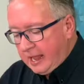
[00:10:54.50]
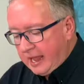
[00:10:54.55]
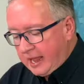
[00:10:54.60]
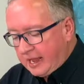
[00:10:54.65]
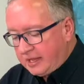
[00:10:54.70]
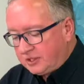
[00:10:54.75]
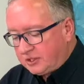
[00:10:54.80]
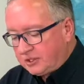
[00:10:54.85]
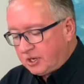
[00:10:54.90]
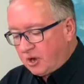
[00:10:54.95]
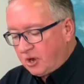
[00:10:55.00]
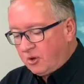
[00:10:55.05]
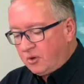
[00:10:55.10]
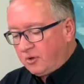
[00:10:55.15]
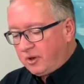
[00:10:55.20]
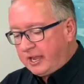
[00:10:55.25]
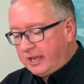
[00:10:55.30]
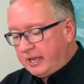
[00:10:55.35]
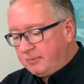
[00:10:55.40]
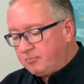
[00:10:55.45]
And
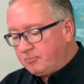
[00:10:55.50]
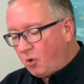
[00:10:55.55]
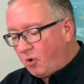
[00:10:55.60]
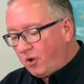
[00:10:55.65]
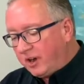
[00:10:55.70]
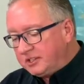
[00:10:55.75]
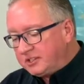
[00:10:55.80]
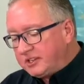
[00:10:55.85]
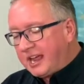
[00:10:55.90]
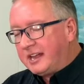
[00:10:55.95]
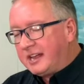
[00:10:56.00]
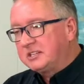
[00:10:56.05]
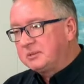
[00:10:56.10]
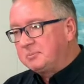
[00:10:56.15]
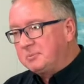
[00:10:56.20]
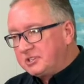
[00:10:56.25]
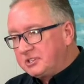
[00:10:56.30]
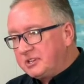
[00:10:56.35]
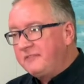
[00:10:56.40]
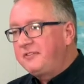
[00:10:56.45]
so he points out
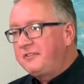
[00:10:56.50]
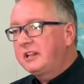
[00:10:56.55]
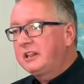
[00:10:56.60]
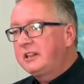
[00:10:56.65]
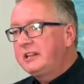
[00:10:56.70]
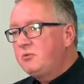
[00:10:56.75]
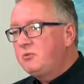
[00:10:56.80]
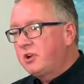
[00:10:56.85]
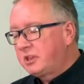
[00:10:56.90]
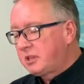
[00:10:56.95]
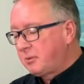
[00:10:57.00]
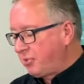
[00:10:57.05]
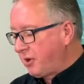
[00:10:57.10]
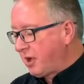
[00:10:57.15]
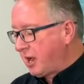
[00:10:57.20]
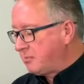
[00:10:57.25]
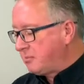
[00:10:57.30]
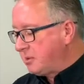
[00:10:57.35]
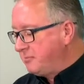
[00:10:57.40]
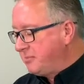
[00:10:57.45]
specifically what the
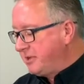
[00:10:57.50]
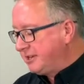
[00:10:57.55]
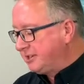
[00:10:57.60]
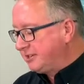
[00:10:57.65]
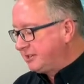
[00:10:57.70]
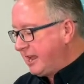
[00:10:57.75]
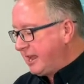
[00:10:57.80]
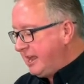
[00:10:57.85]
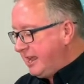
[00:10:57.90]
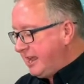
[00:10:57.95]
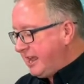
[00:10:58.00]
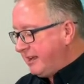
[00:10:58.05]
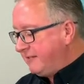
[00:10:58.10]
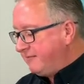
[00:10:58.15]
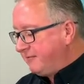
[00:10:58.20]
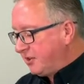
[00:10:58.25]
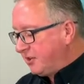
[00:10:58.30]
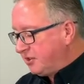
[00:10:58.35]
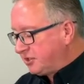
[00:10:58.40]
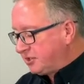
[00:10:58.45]
problem is
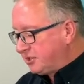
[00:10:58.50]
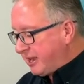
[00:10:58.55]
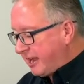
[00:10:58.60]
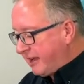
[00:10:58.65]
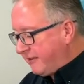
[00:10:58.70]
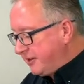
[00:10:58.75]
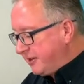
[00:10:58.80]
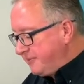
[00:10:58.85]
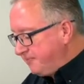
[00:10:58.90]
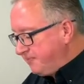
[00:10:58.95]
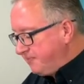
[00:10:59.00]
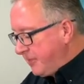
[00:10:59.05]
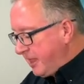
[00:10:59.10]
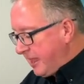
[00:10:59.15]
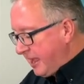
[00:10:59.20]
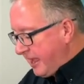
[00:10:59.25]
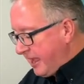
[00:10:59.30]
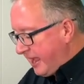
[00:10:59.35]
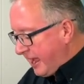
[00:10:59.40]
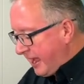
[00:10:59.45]
in verse 7,
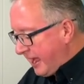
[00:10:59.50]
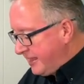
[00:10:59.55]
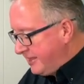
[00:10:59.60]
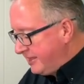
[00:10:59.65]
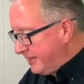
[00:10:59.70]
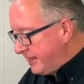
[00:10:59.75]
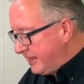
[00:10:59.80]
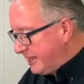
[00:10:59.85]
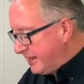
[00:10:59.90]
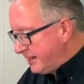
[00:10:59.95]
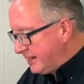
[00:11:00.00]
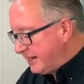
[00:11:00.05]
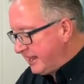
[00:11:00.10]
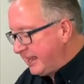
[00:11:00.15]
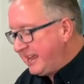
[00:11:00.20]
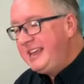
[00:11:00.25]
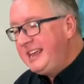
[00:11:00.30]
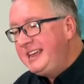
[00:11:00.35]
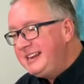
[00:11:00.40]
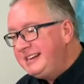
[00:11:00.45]
and then
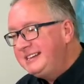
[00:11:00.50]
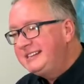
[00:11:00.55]
he